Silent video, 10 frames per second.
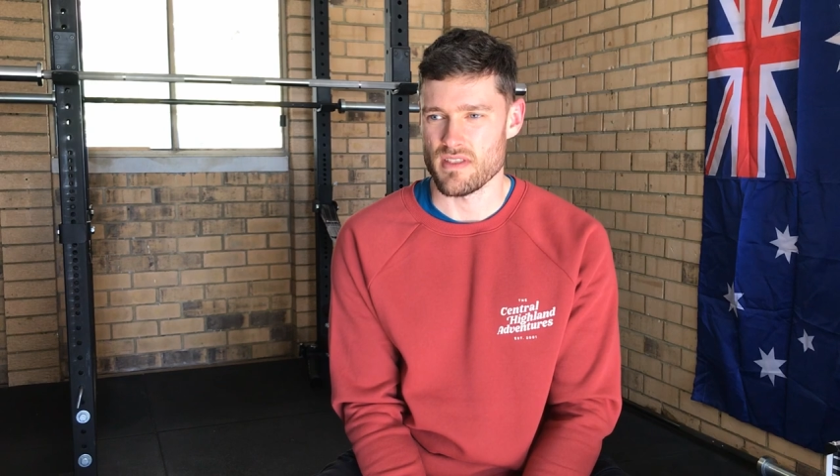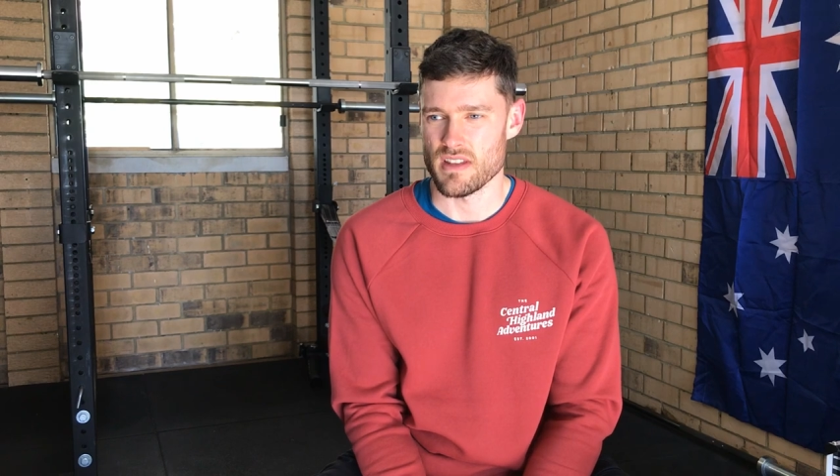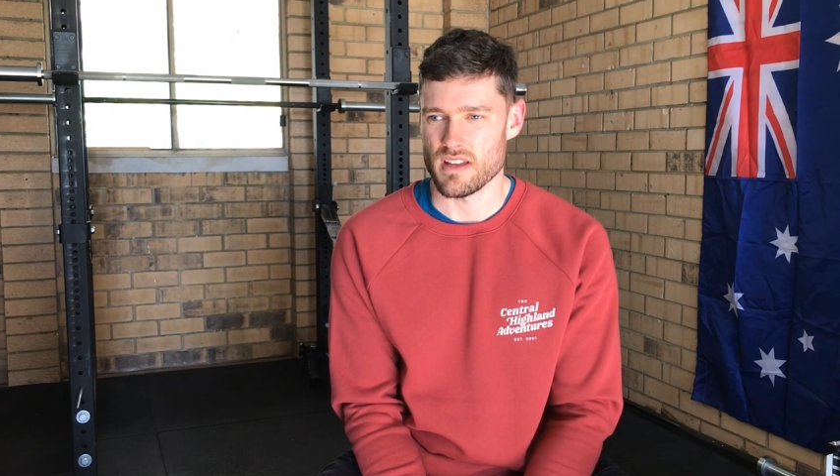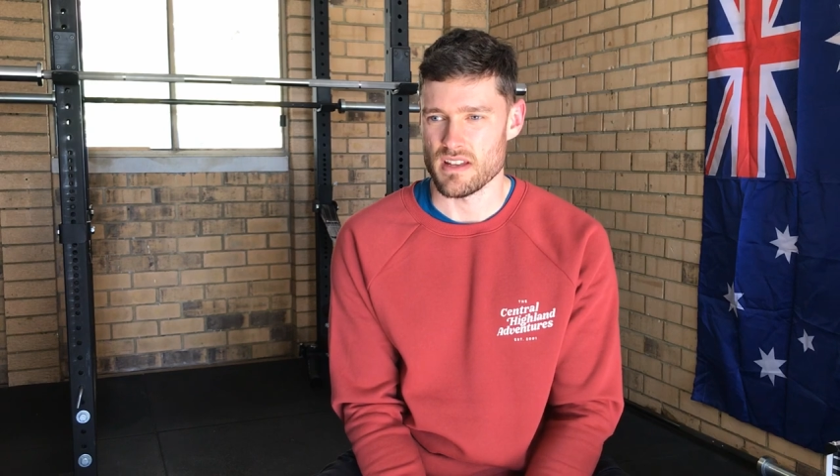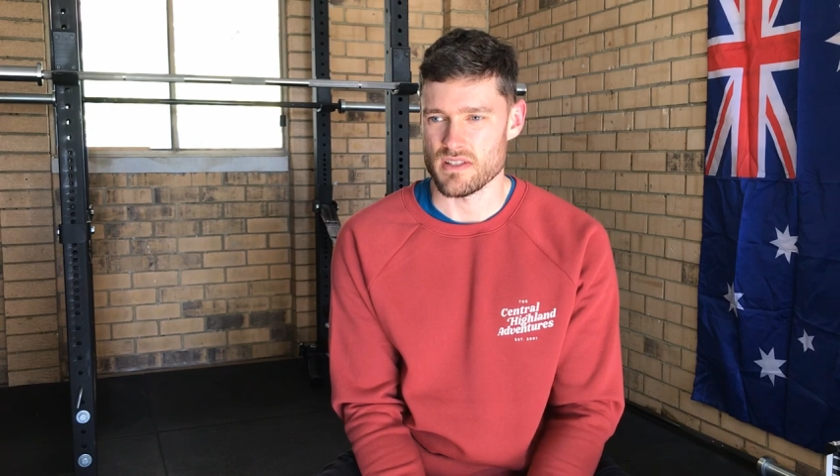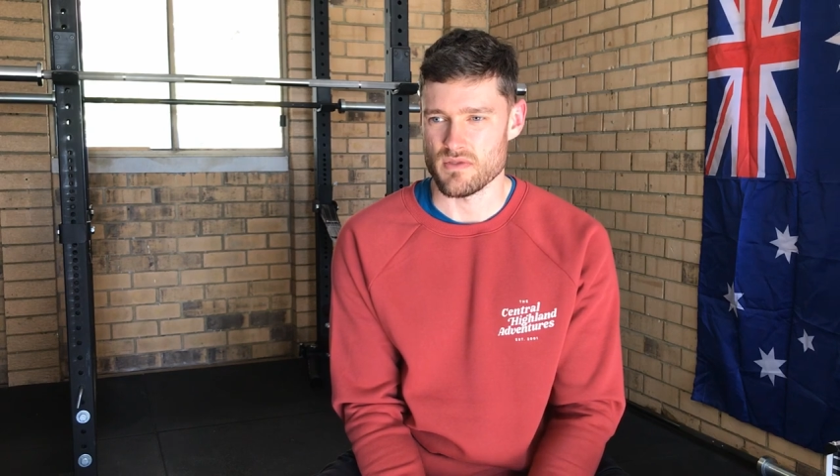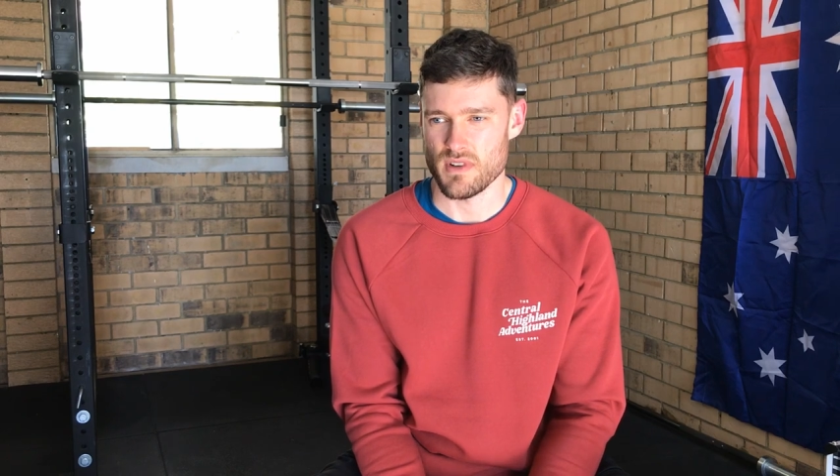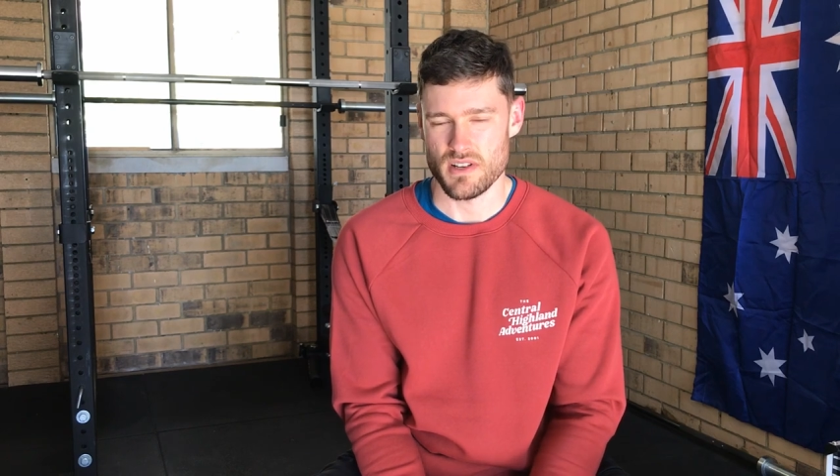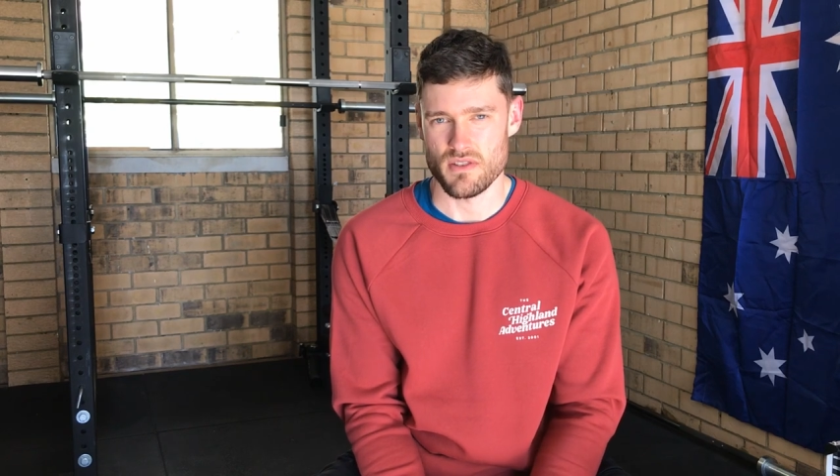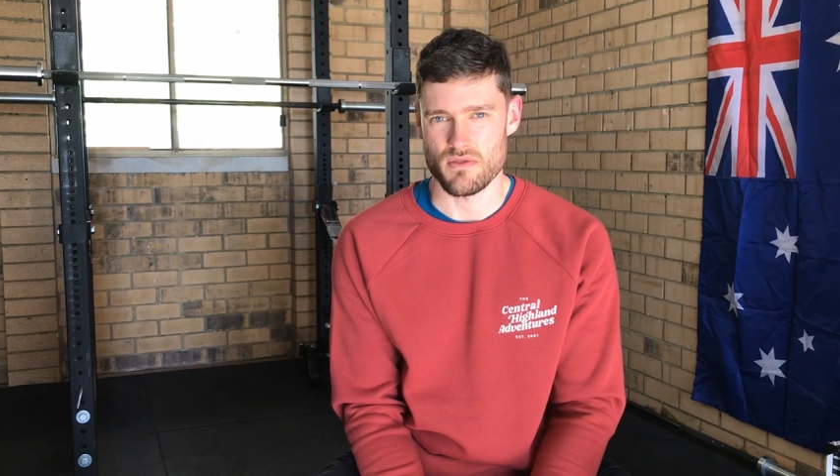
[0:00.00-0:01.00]
to
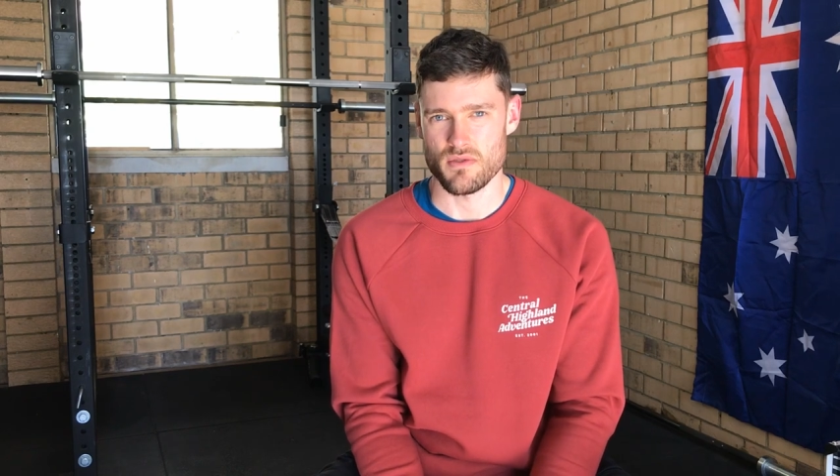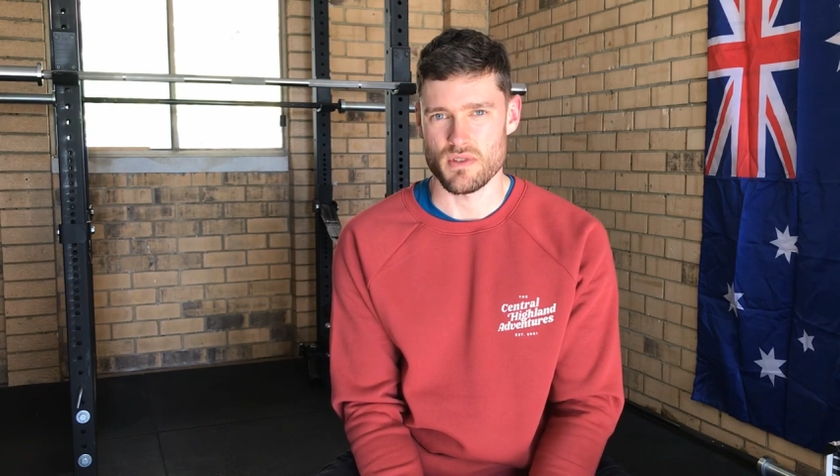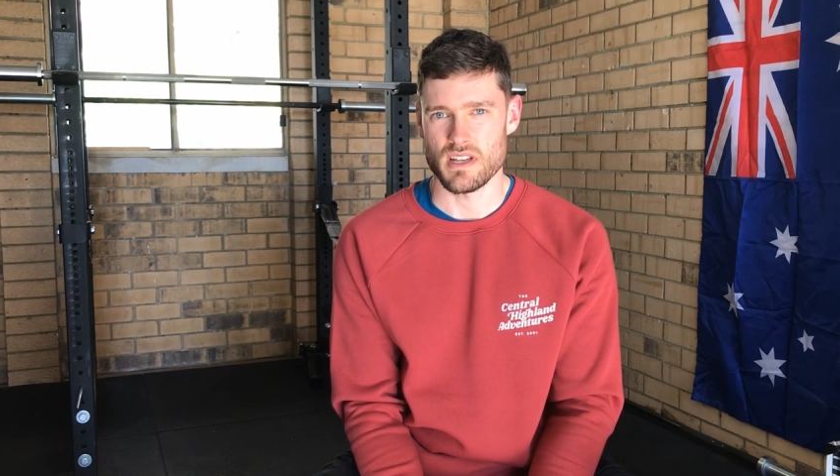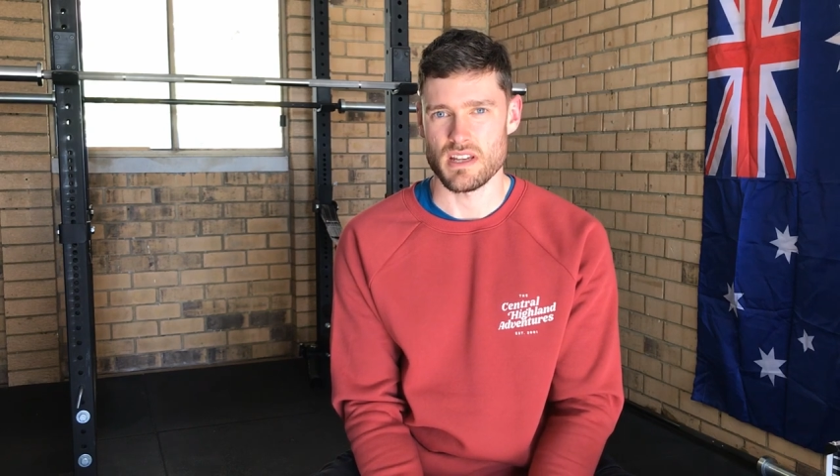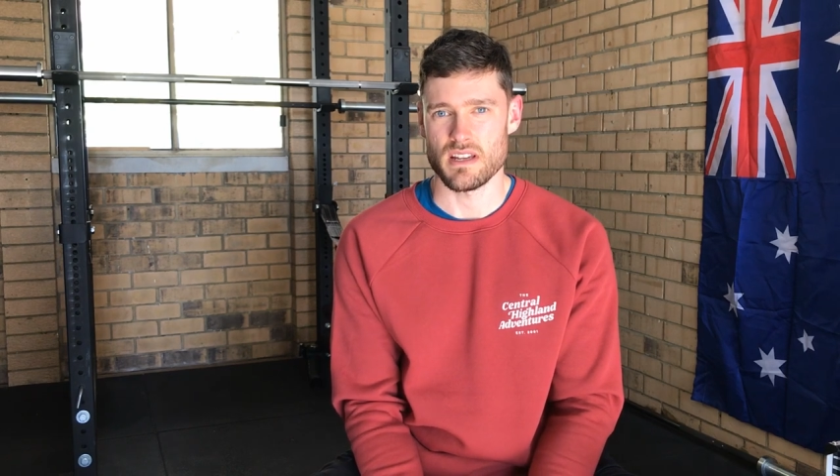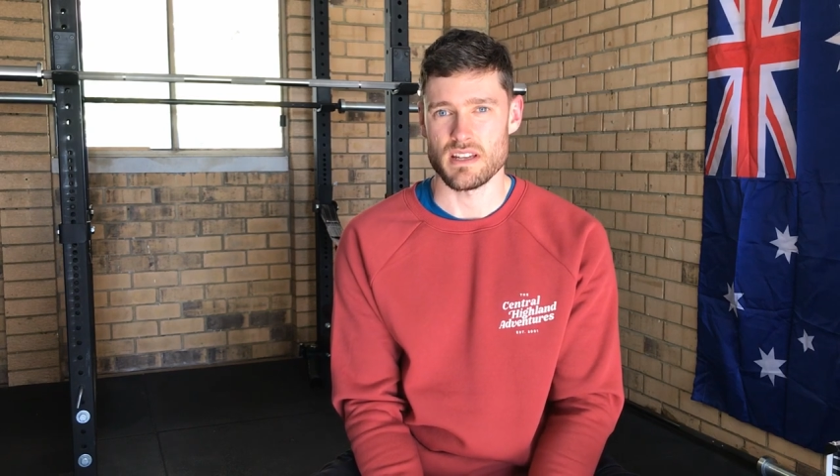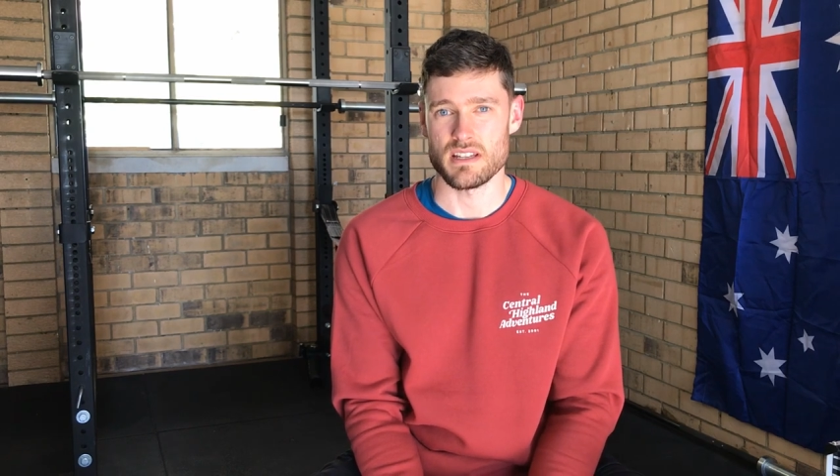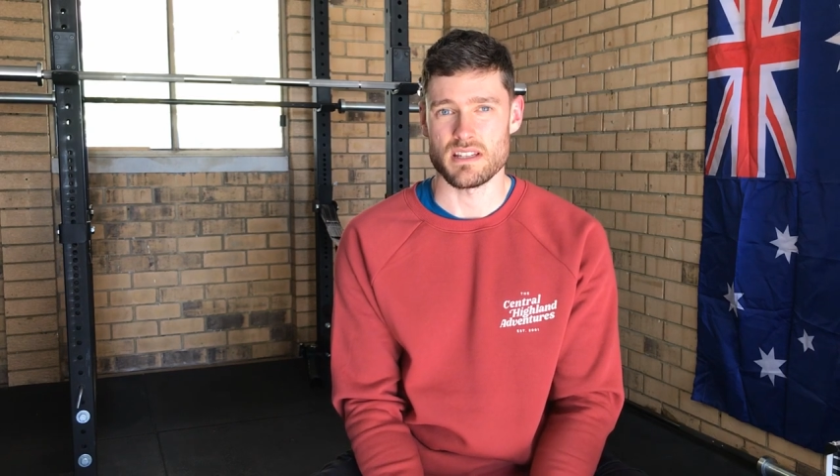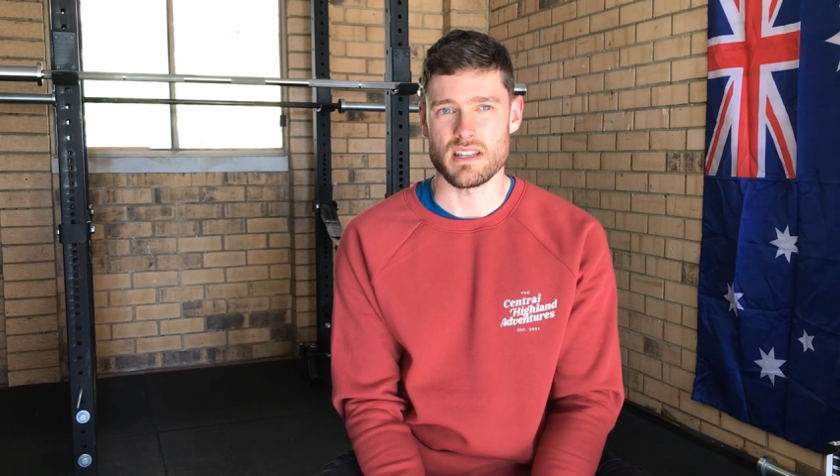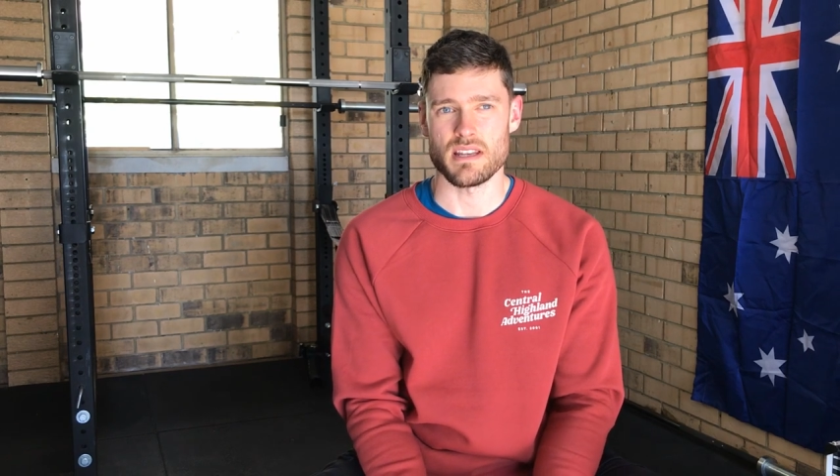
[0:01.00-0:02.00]
run you through here
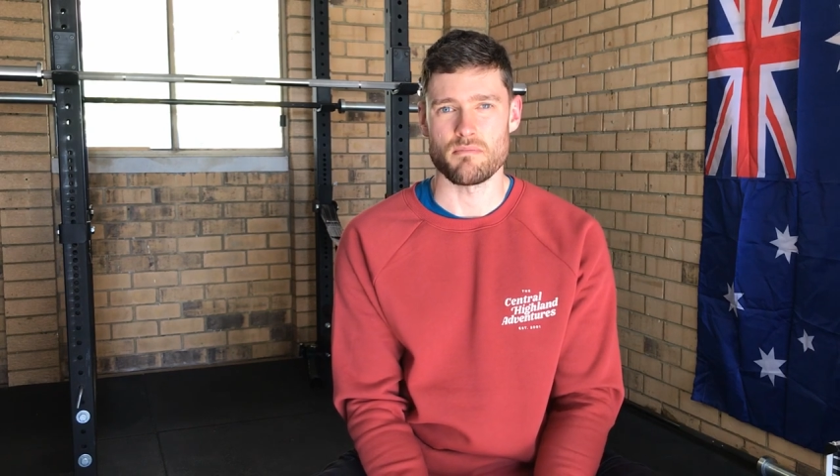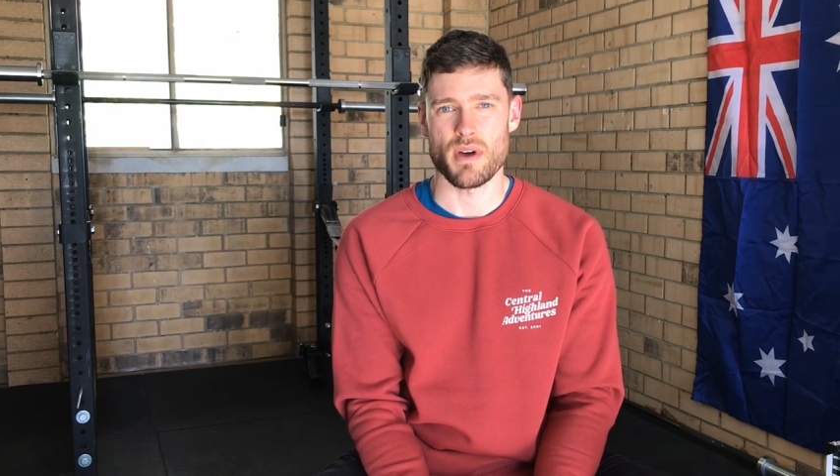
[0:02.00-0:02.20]
is the